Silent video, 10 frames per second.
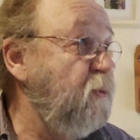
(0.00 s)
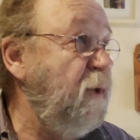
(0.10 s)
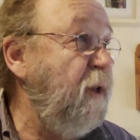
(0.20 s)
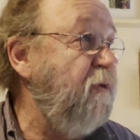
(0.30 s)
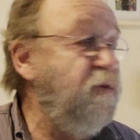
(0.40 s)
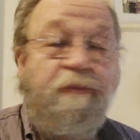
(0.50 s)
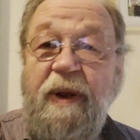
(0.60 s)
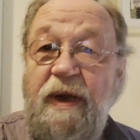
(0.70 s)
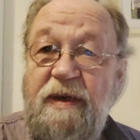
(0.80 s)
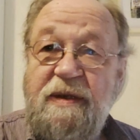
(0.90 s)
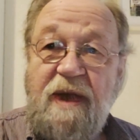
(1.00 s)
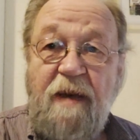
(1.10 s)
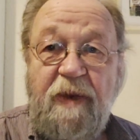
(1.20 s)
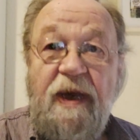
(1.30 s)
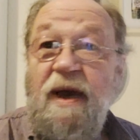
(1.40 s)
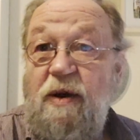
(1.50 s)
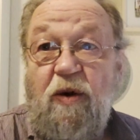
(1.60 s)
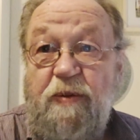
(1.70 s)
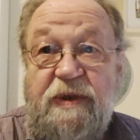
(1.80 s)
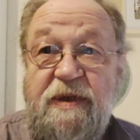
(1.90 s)
when spring is coming, I
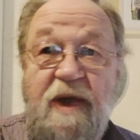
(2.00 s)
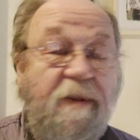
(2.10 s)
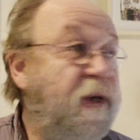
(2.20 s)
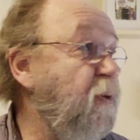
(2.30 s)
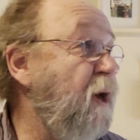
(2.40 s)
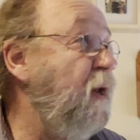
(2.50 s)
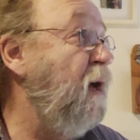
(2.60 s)
hope it's coming right